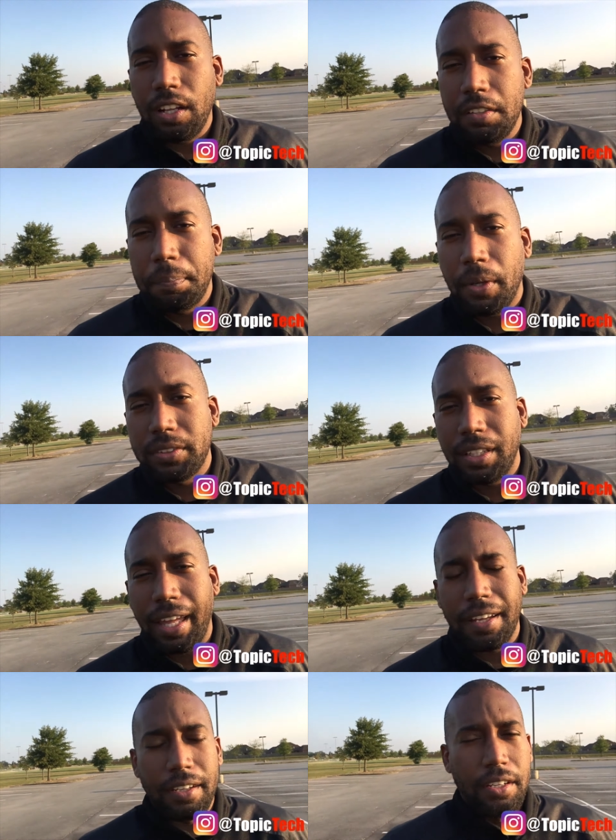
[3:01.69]
I only posted
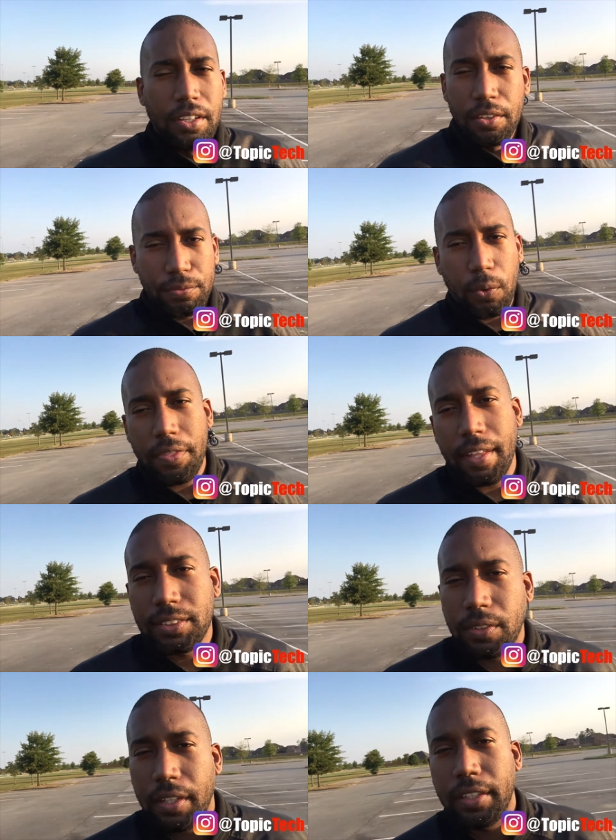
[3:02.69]
like four
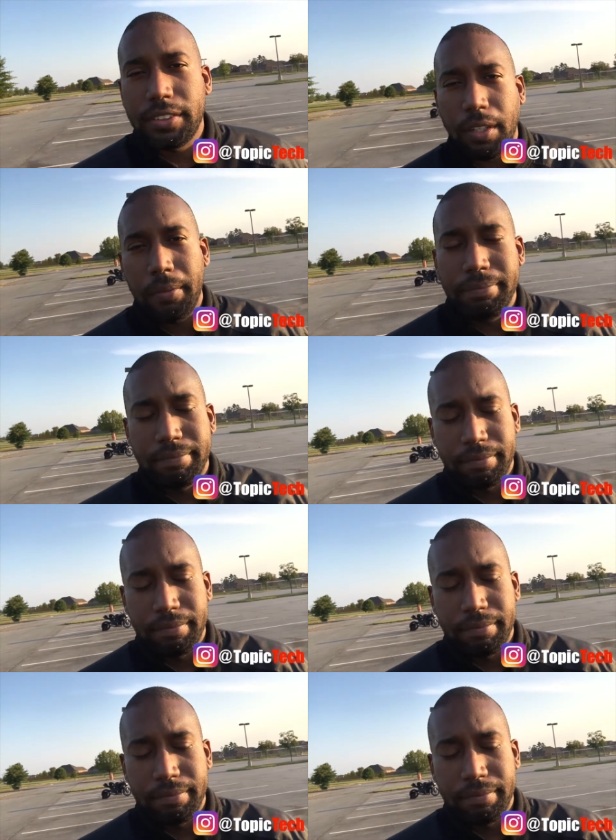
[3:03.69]
things on there, so.